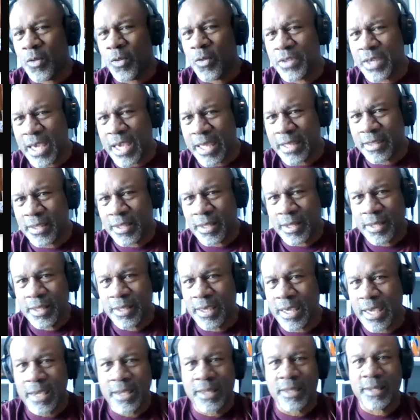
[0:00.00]
the
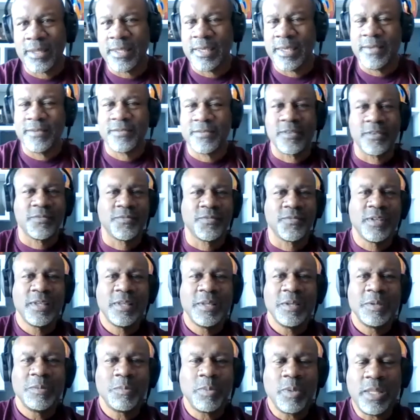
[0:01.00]
accolades of
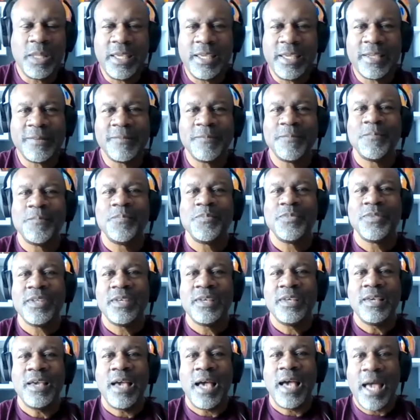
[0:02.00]
playing,
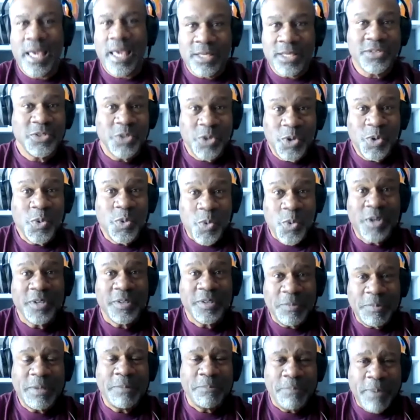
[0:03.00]
I still wanted
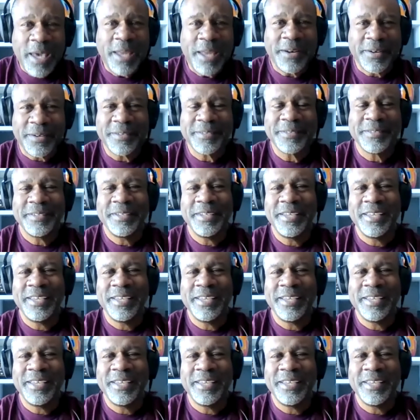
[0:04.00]
to be better.